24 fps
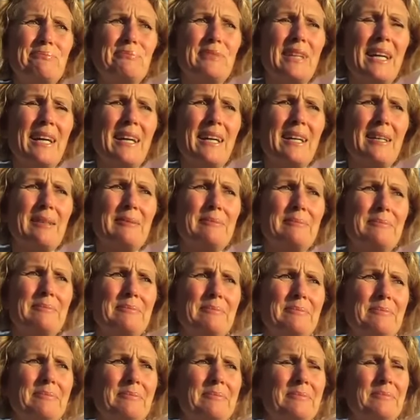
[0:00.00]

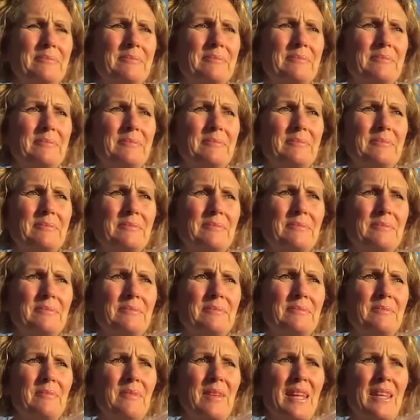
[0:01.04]
Um,
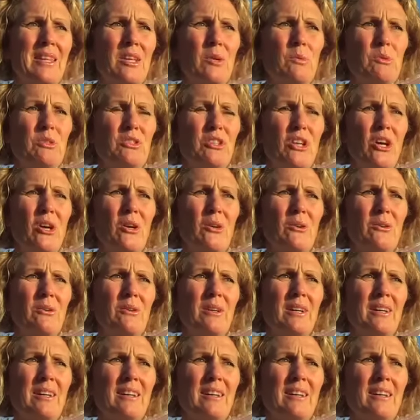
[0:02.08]
there was no